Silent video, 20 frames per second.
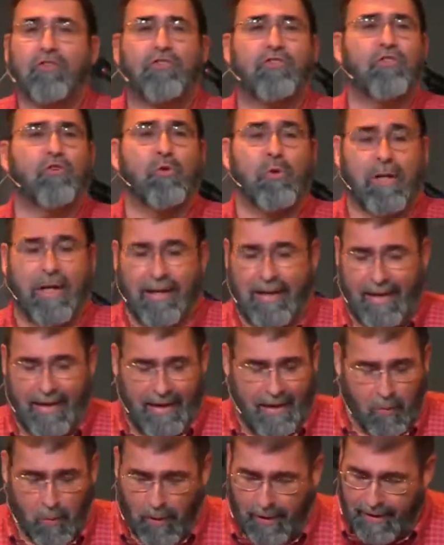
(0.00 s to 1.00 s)
doing it
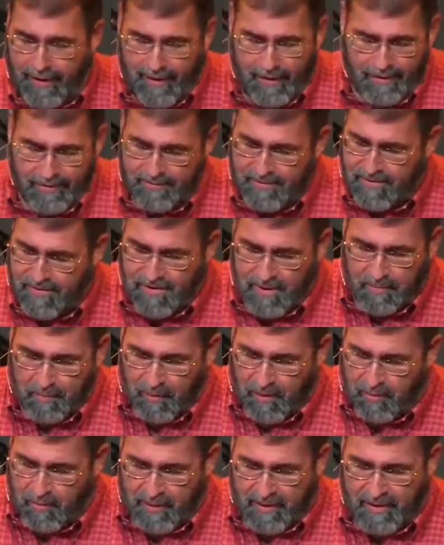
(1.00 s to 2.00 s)
anyway
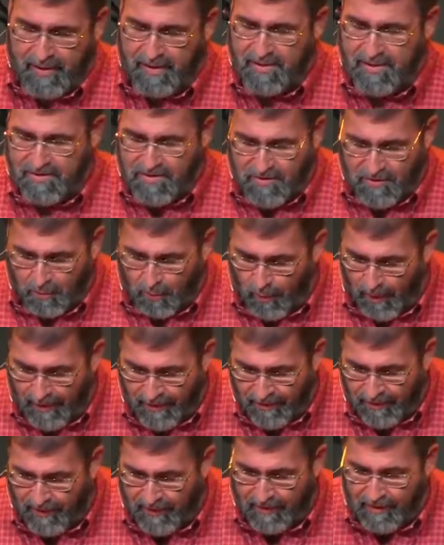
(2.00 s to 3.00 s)
simply because it's the
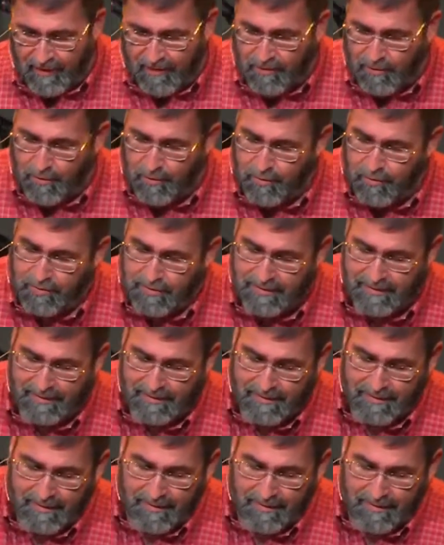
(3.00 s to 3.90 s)
right thing to do,